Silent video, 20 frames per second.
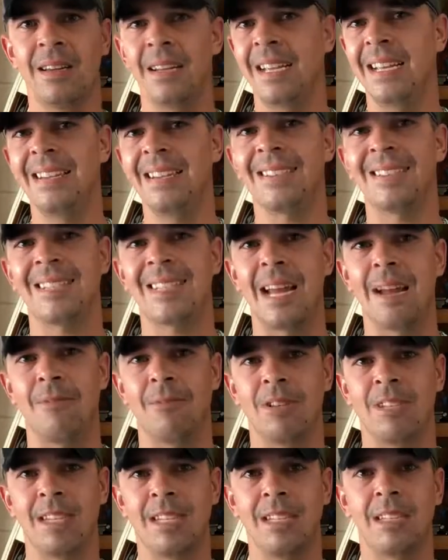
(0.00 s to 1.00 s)
Eat a
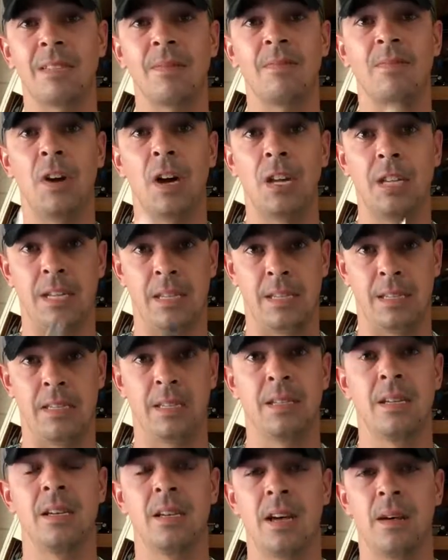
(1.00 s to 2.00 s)
sandwich, eat some
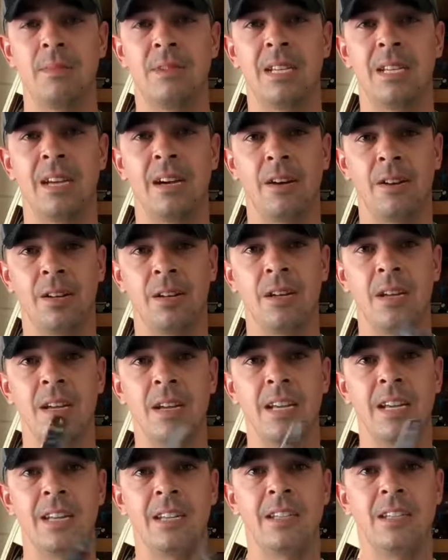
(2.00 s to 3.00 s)
Funyuns. I'm telling you,
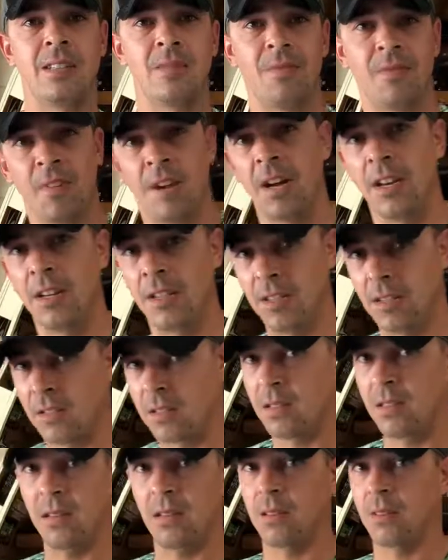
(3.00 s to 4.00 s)
eat you some
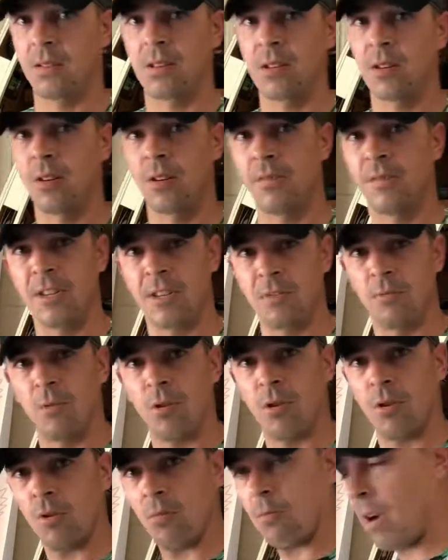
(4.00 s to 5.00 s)
Funyuns, it'll turn your fishing
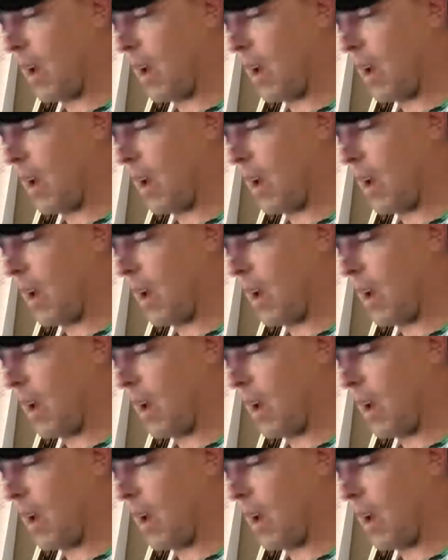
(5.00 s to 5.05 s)
world